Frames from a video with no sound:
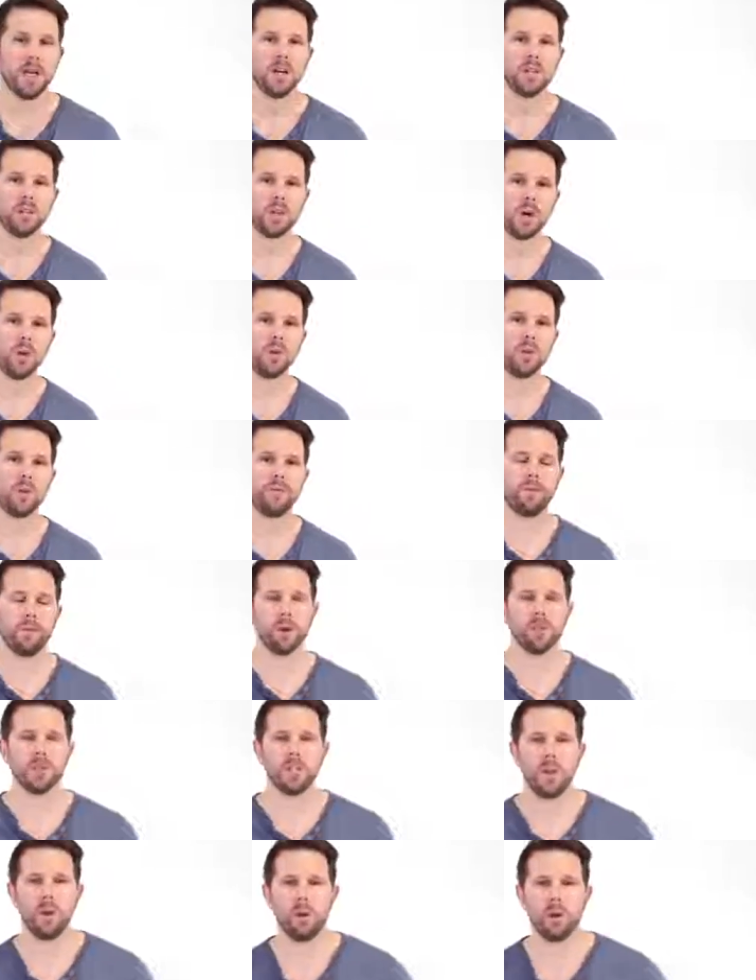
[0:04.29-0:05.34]
So the
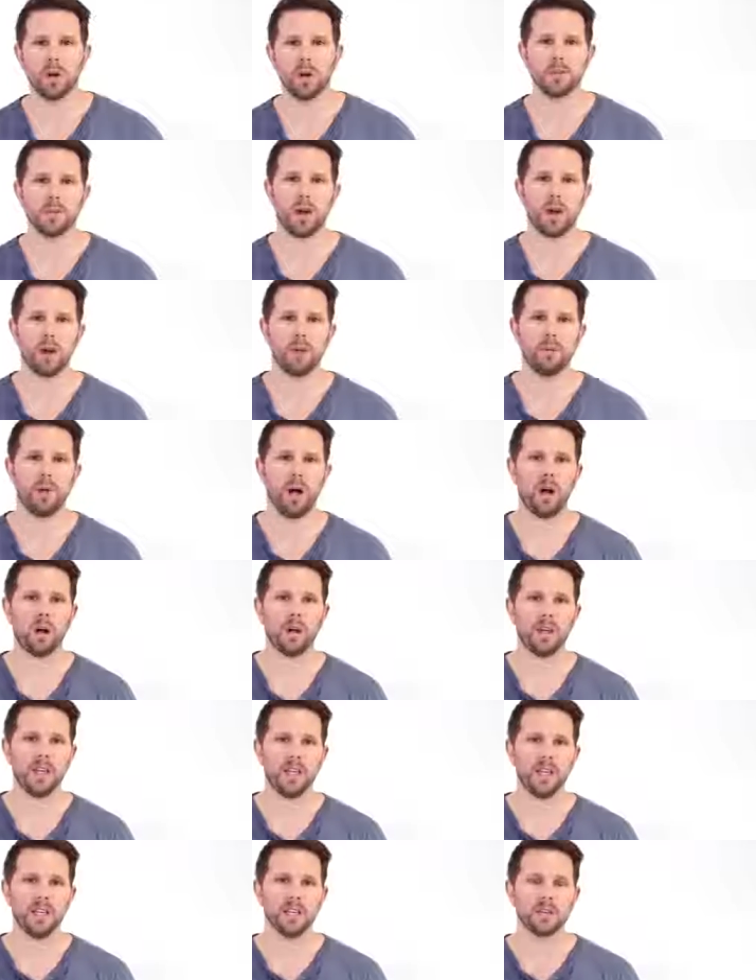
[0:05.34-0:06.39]
first thing I want to talk
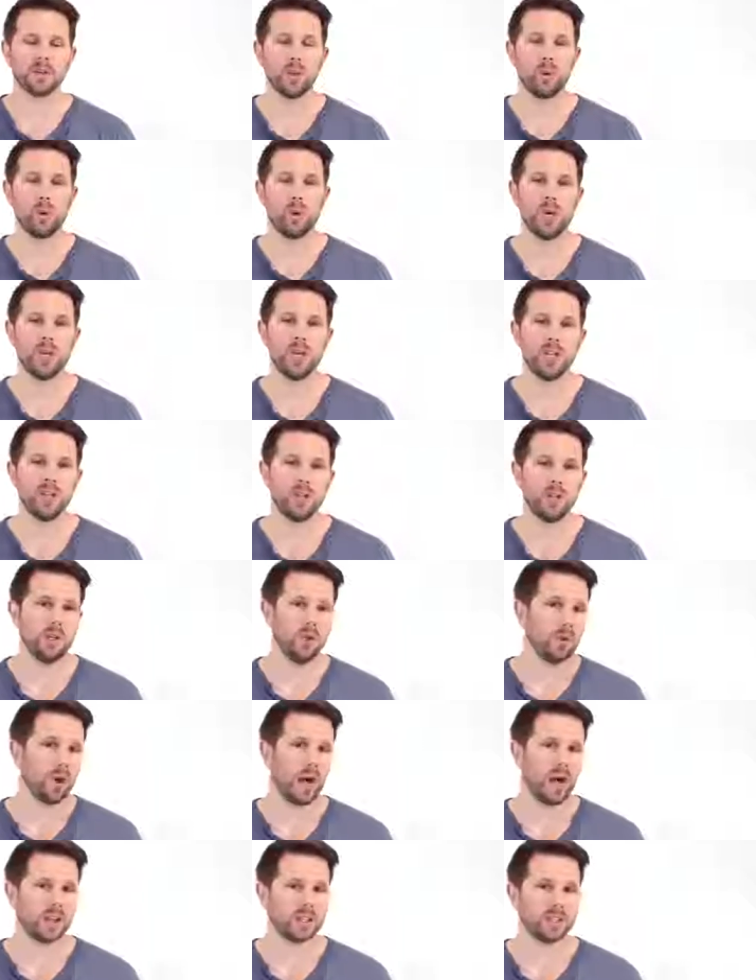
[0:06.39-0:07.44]
about is when
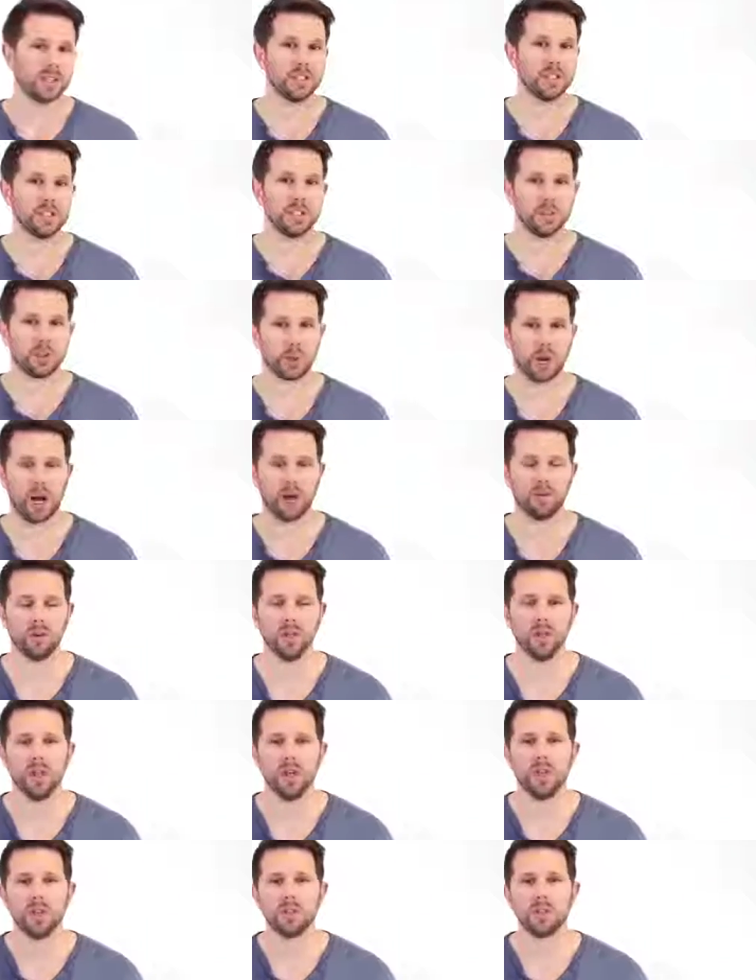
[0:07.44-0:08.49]
you actually should travel.
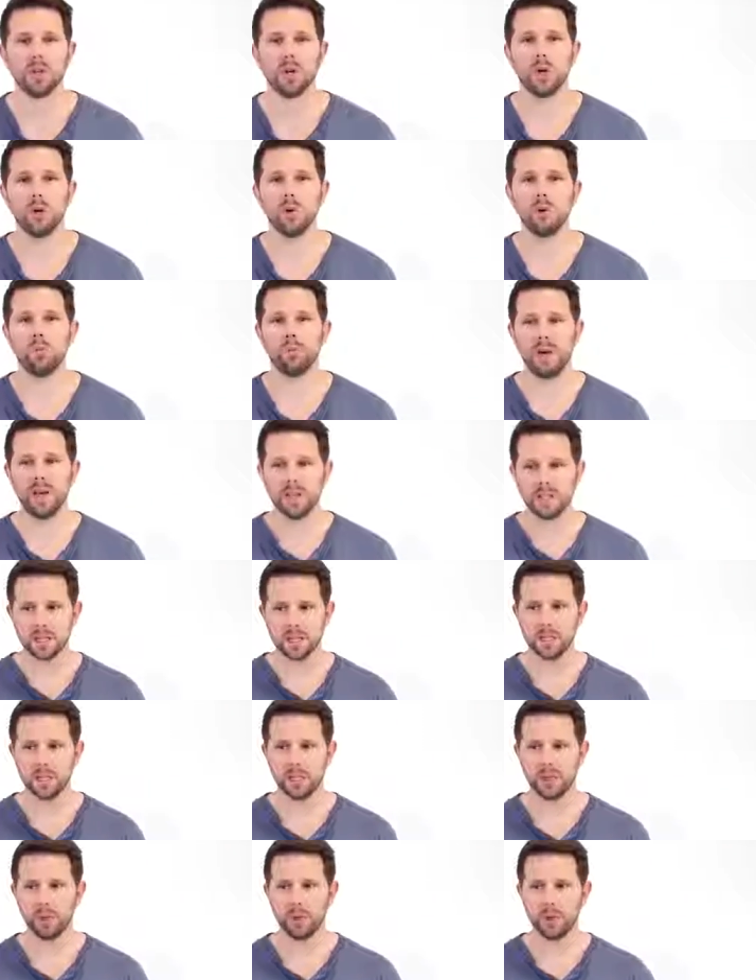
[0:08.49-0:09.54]
So
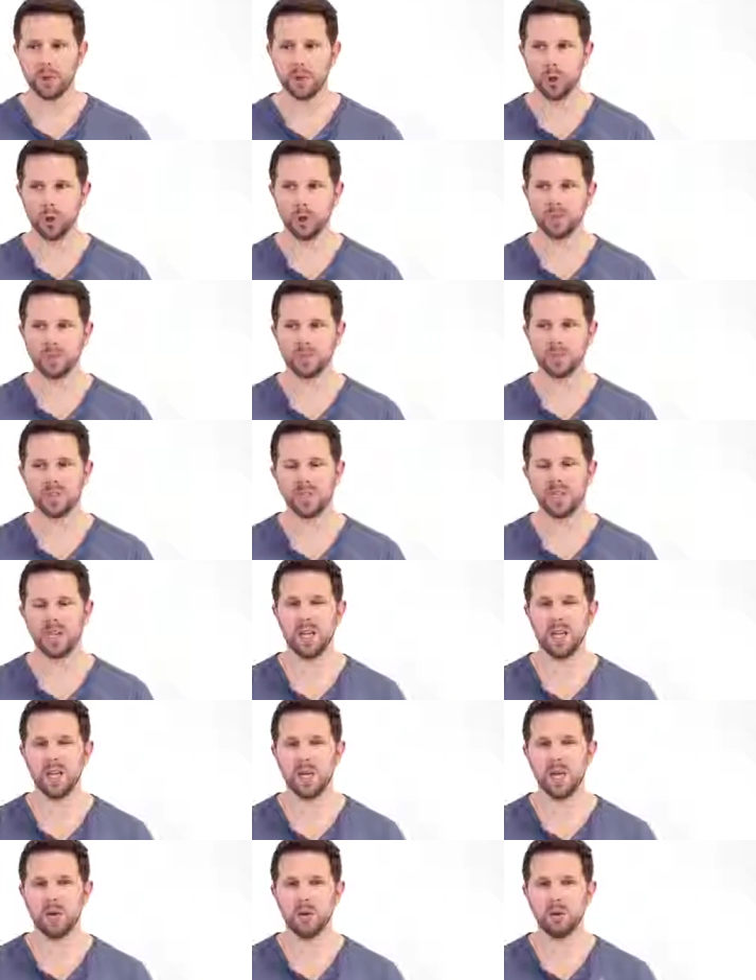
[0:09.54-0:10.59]
basically, when you're going from
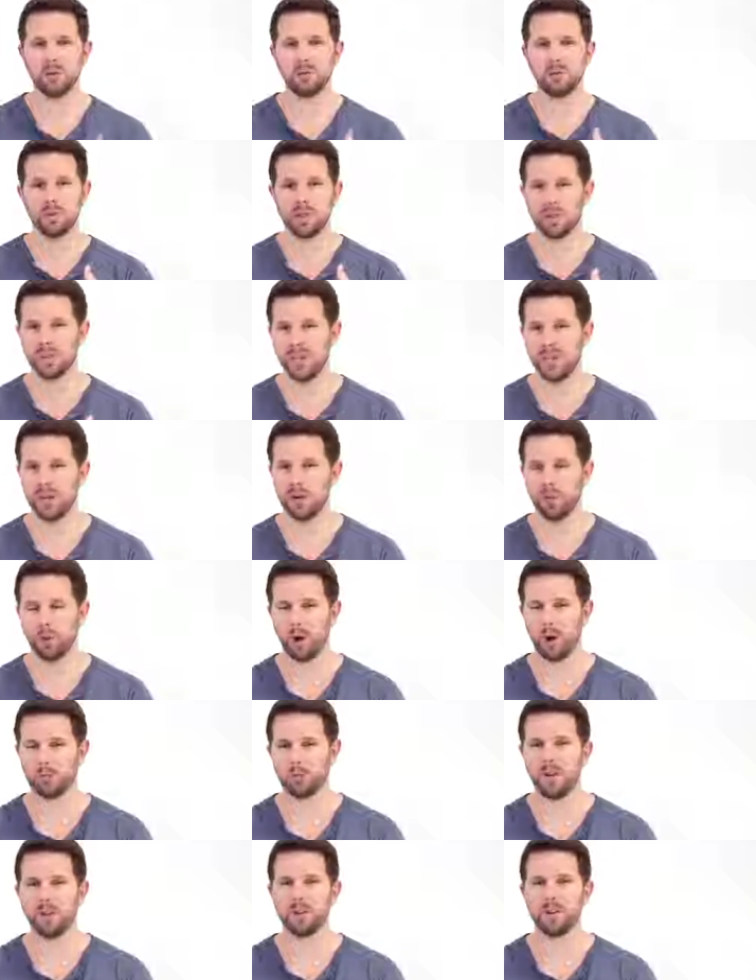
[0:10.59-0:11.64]
San Diego to Santa
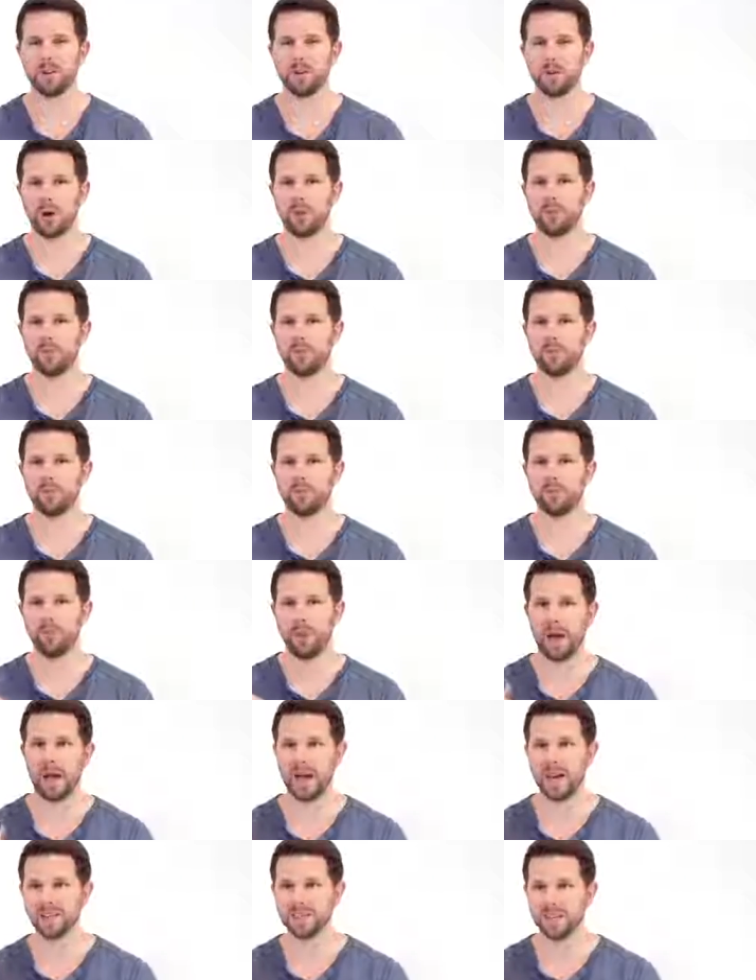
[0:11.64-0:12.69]
Barbara, you have to drive
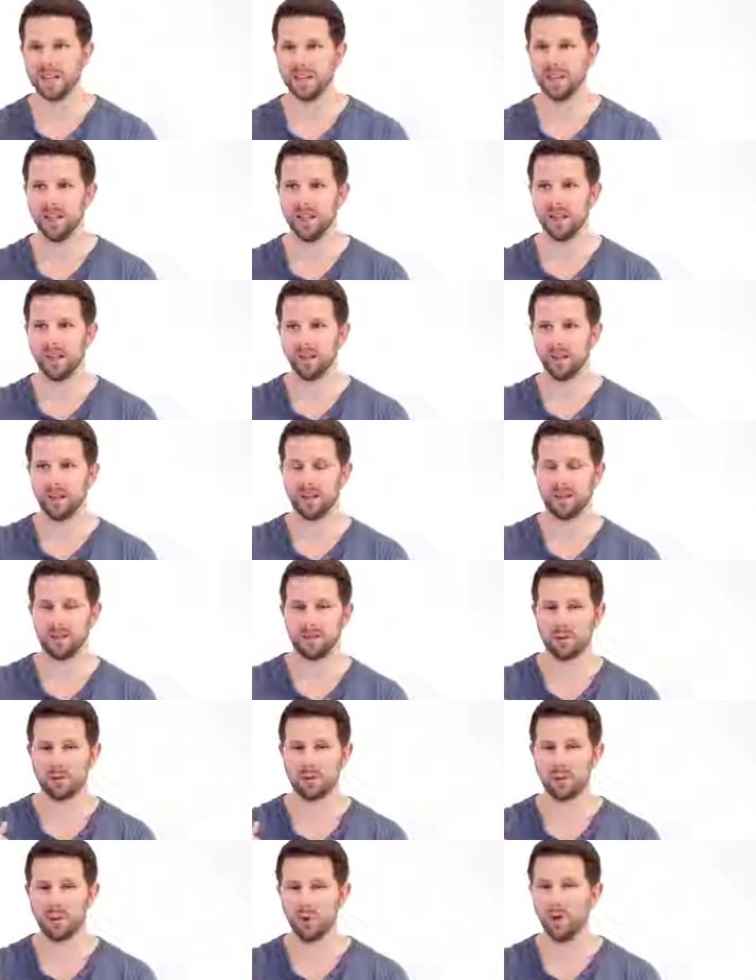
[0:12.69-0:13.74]
past LA or like
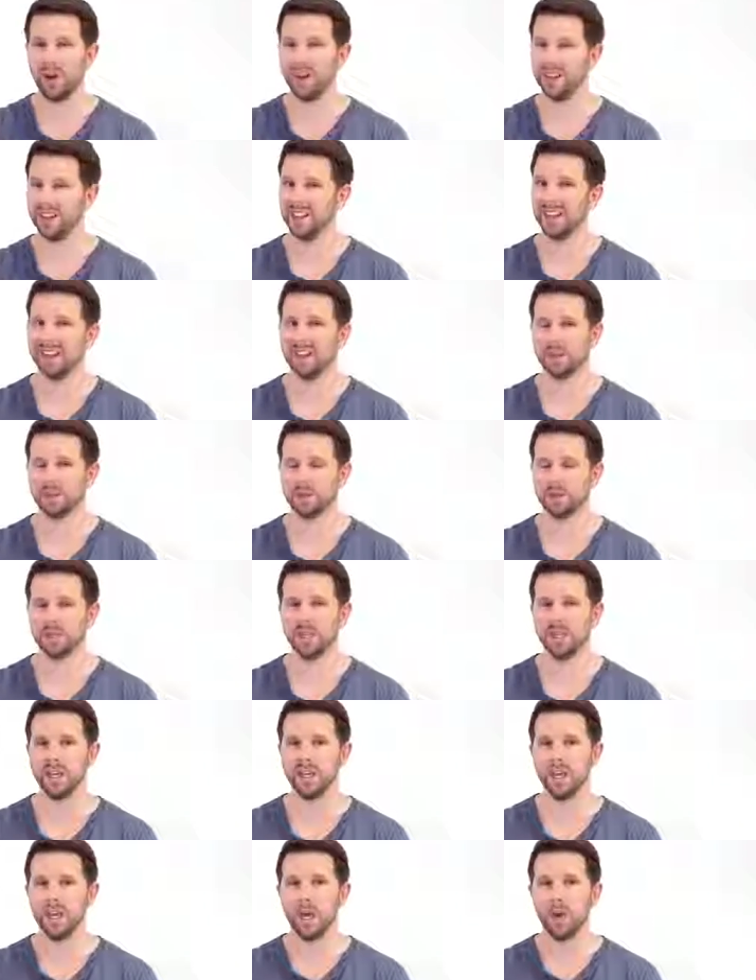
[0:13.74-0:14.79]
through LA
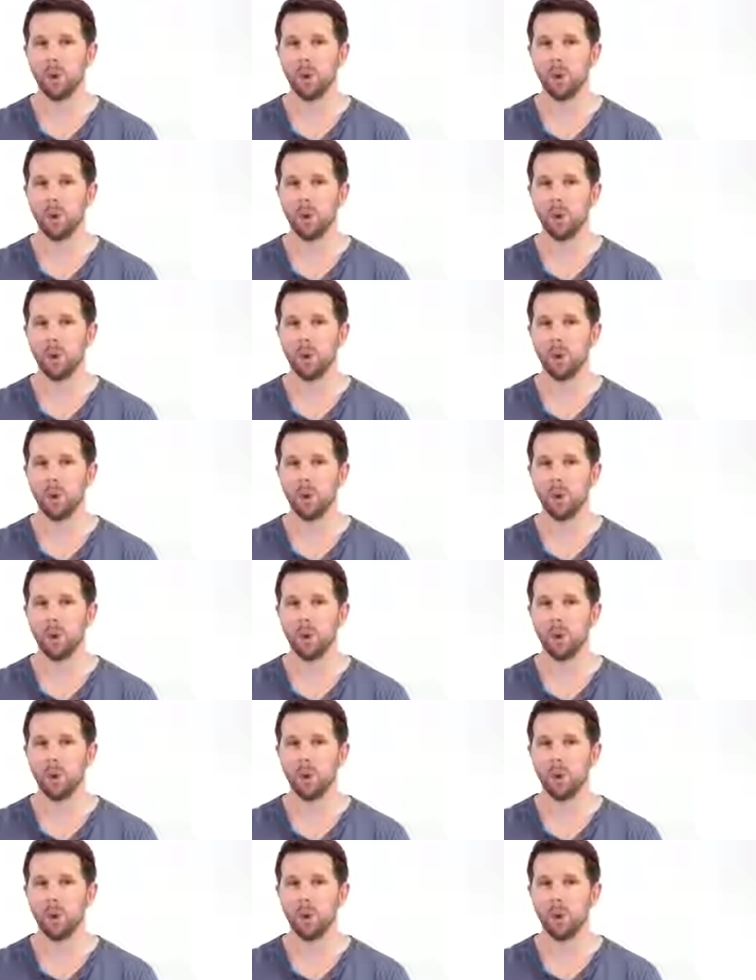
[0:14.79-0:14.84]
really,